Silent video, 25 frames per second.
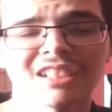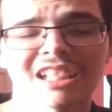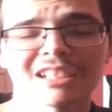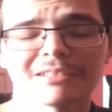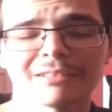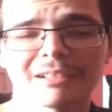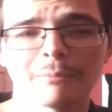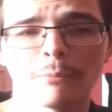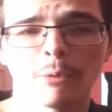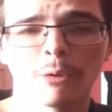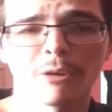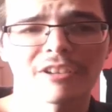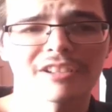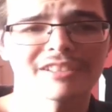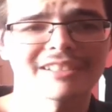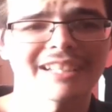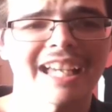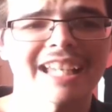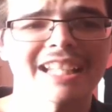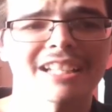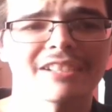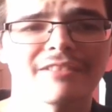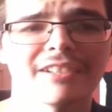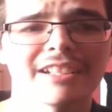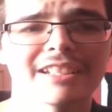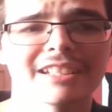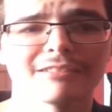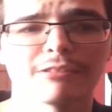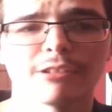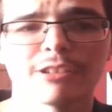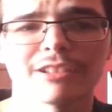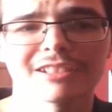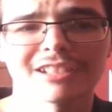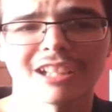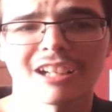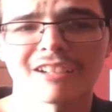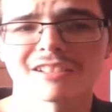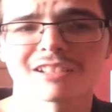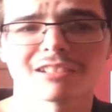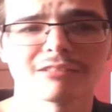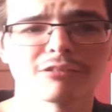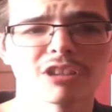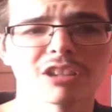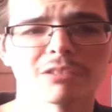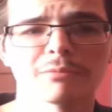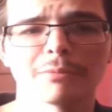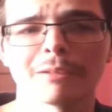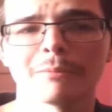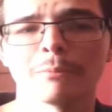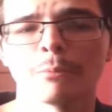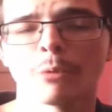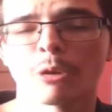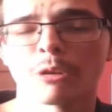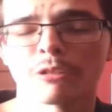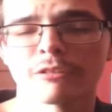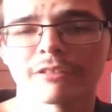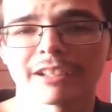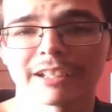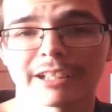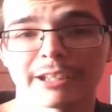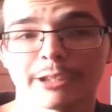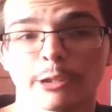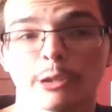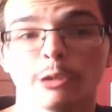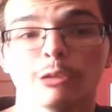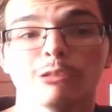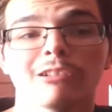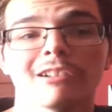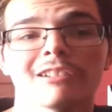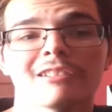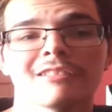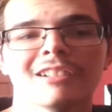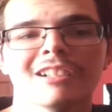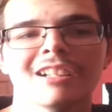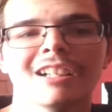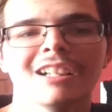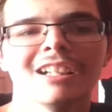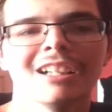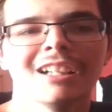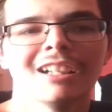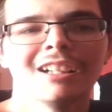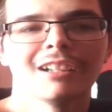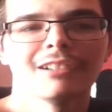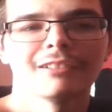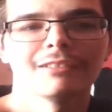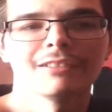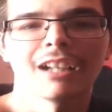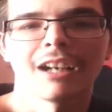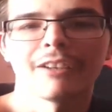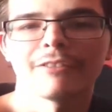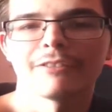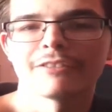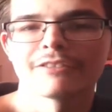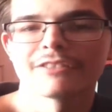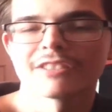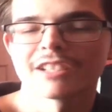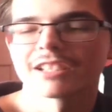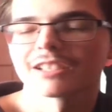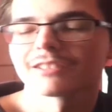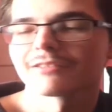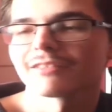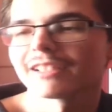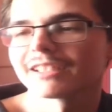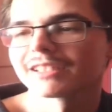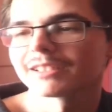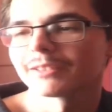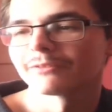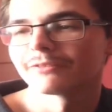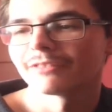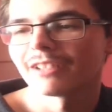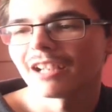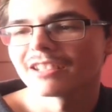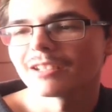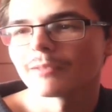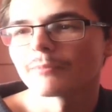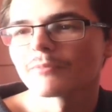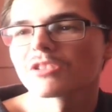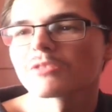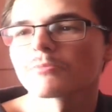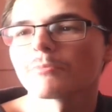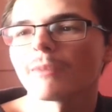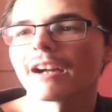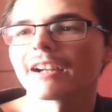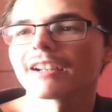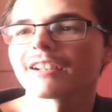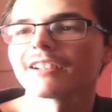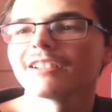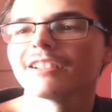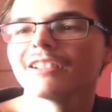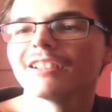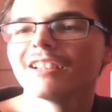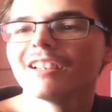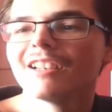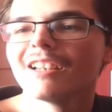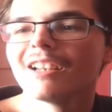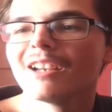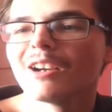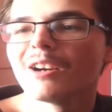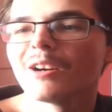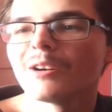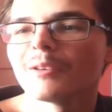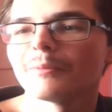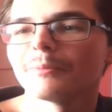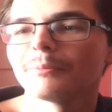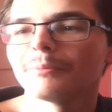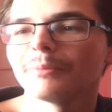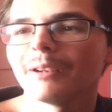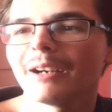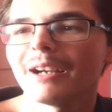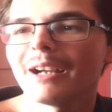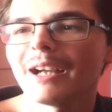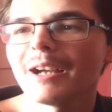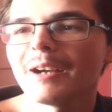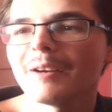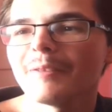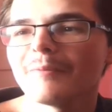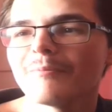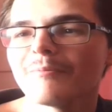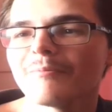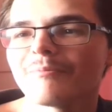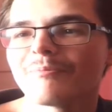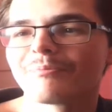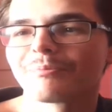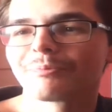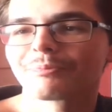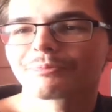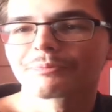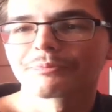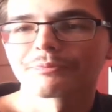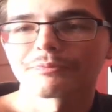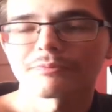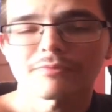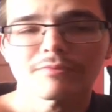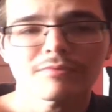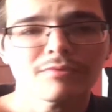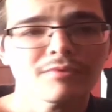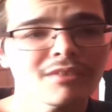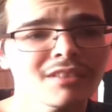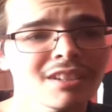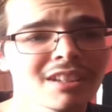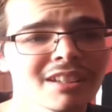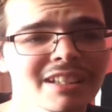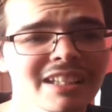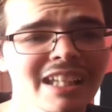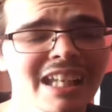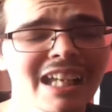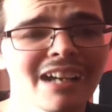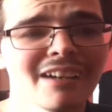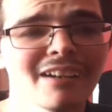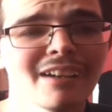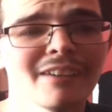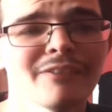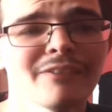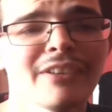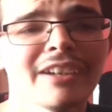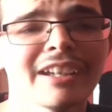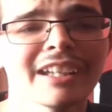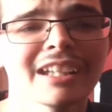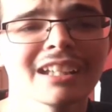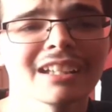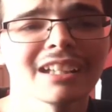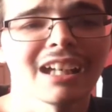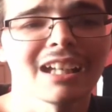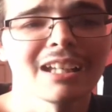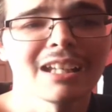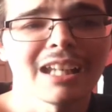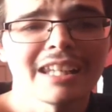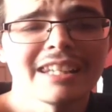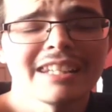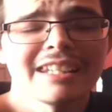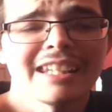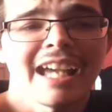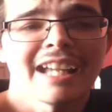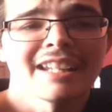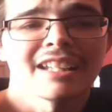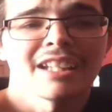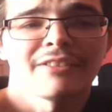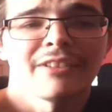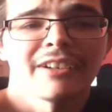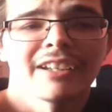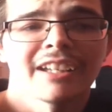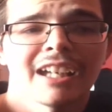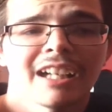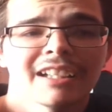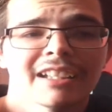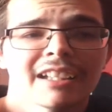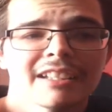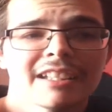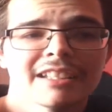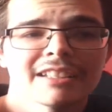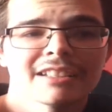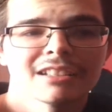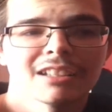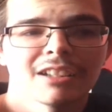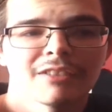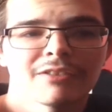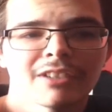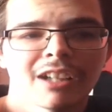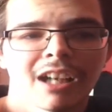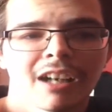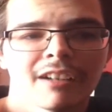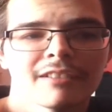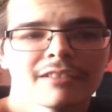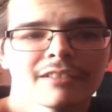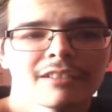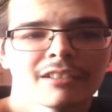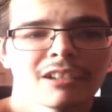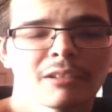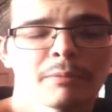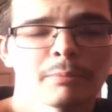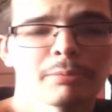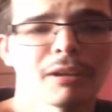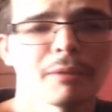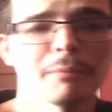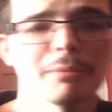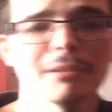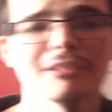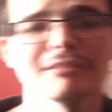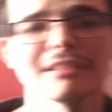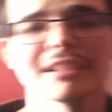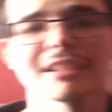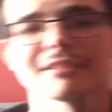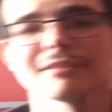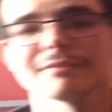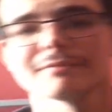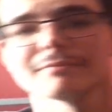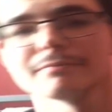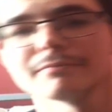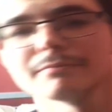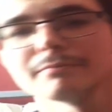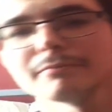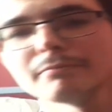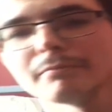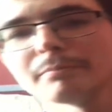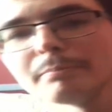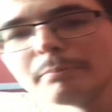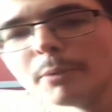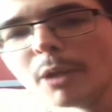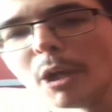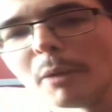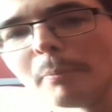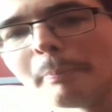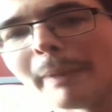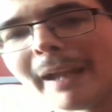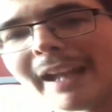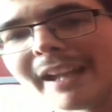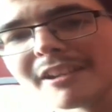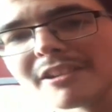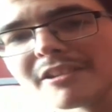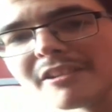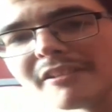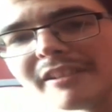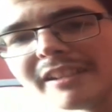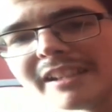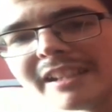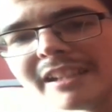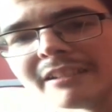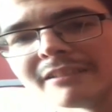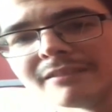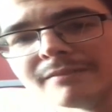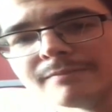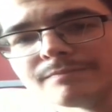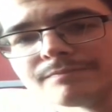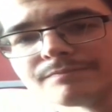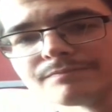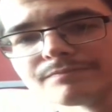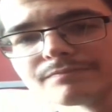Has more accessories. It starts to look a bit more cooler, rather than just some random schmuck. But yeah, I think in the end, I think I had a decent enough character. I'll probably put a picture here